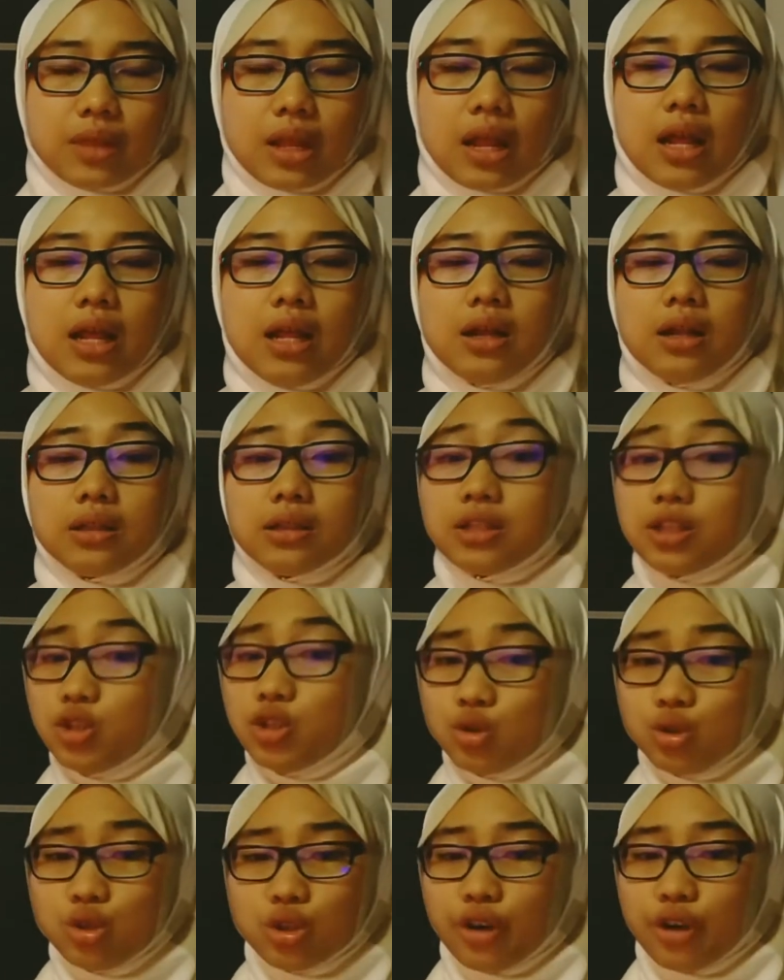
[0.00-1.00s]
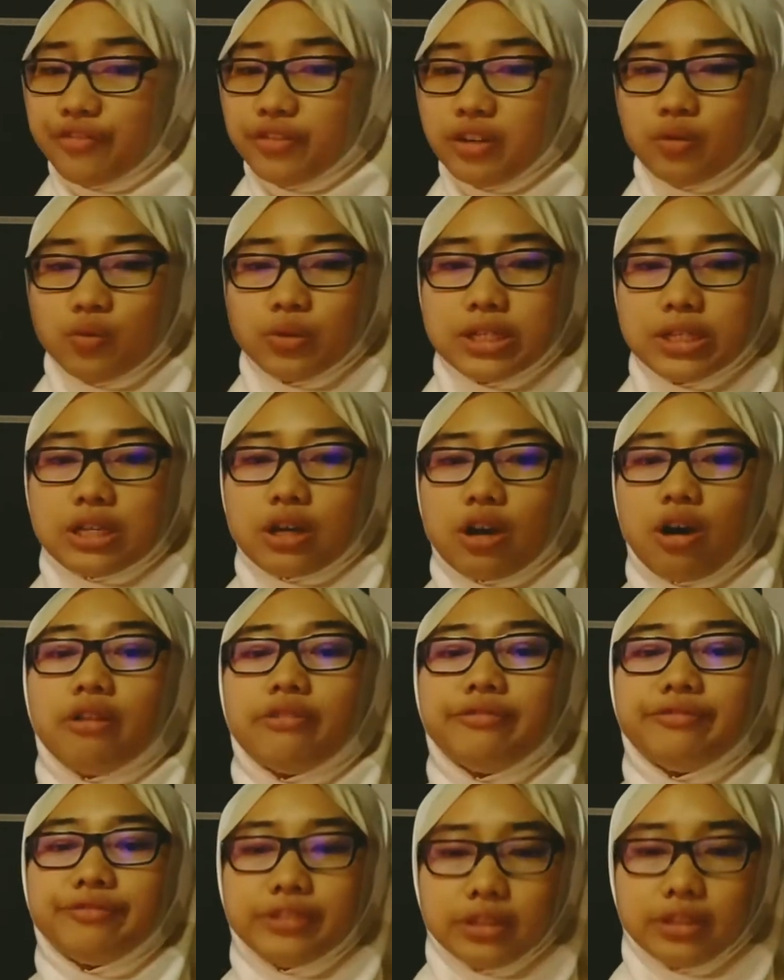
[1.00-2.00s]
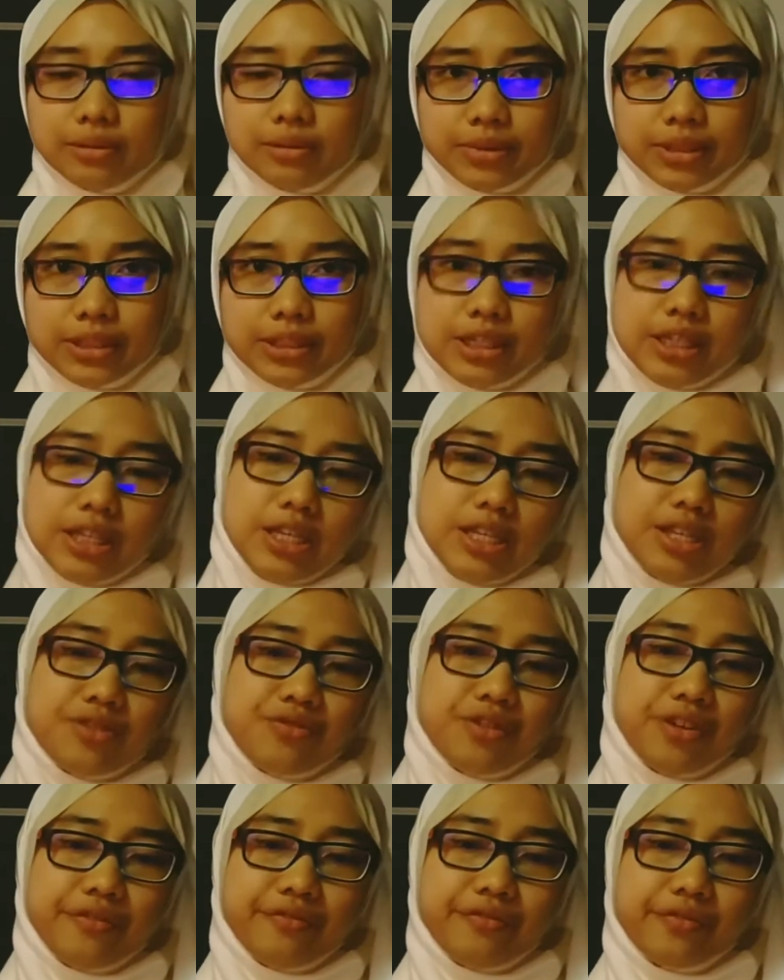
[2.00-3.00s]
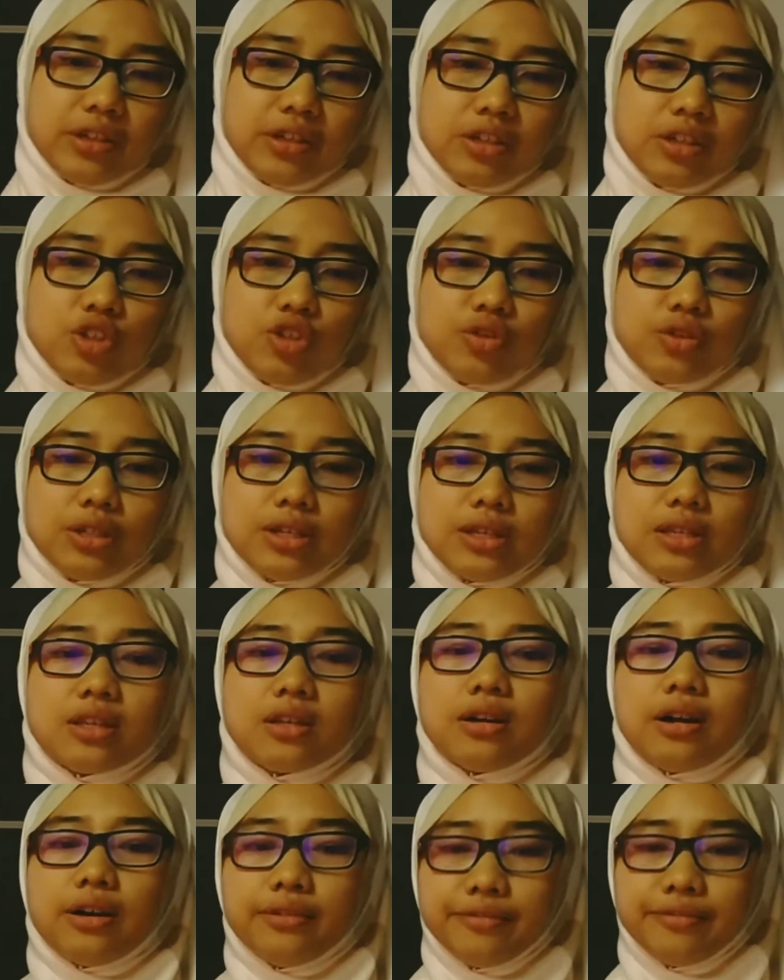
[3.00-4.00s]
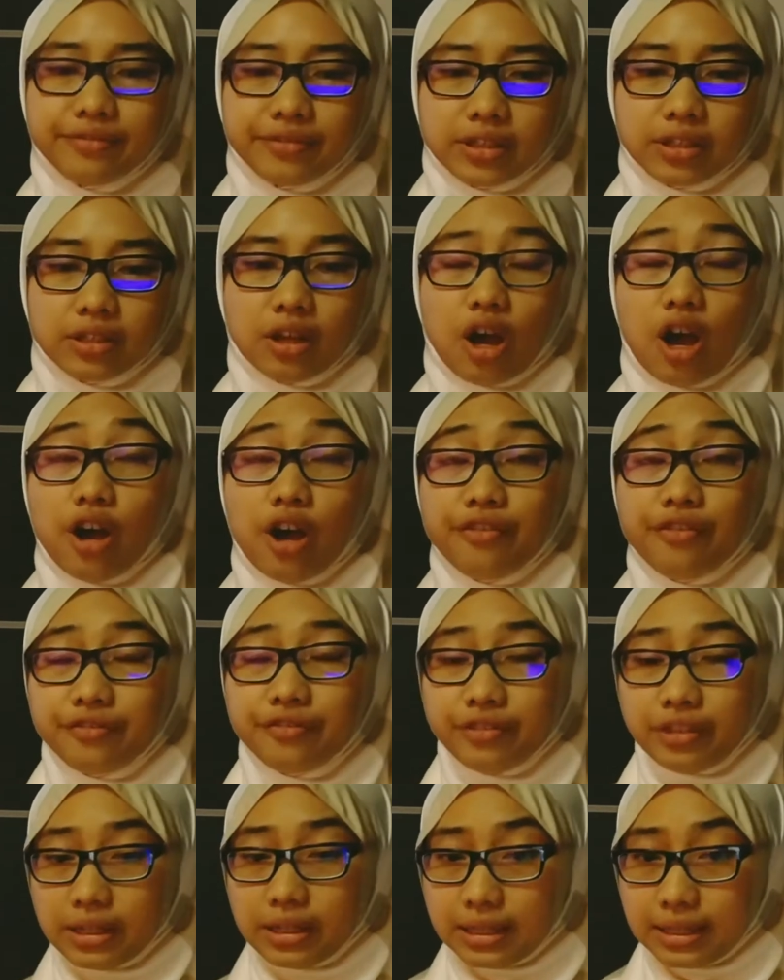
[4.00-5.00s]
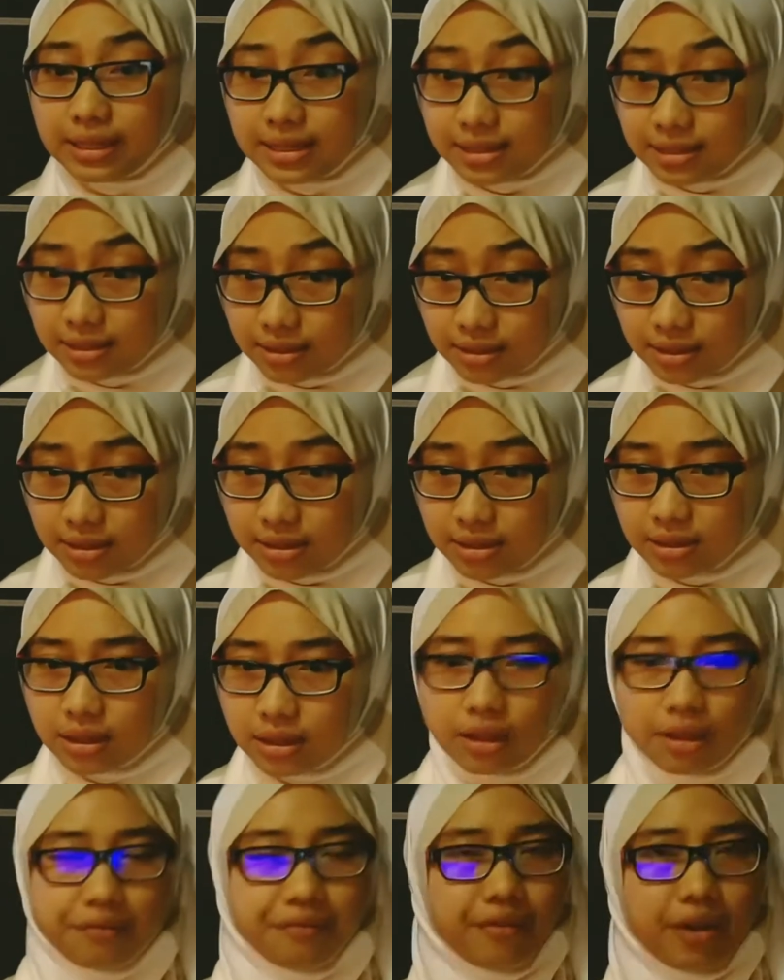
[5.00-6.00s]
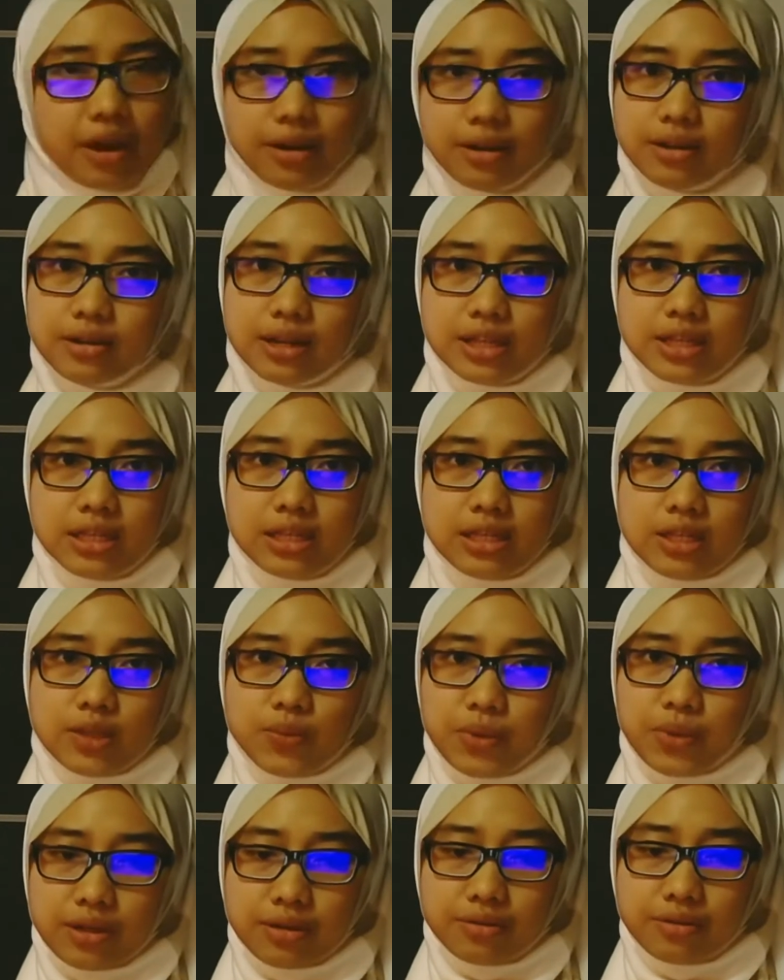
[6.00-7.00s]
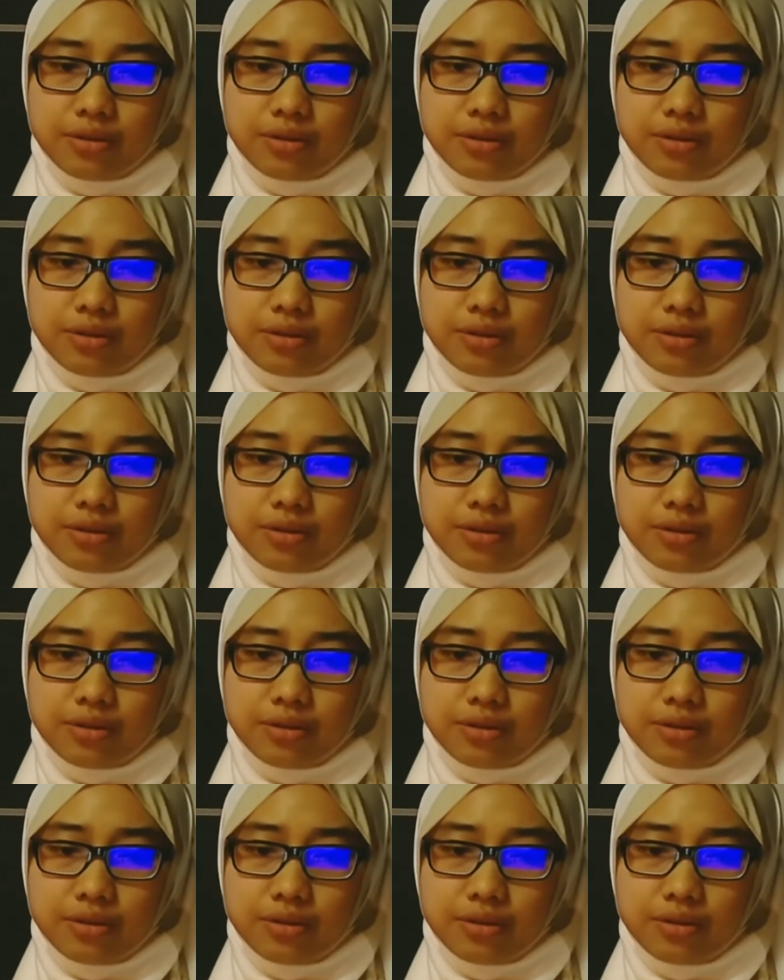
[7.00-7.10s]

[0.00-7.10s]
The use of the word comfortable is to refer to the comfort of the listeners rather than speakers.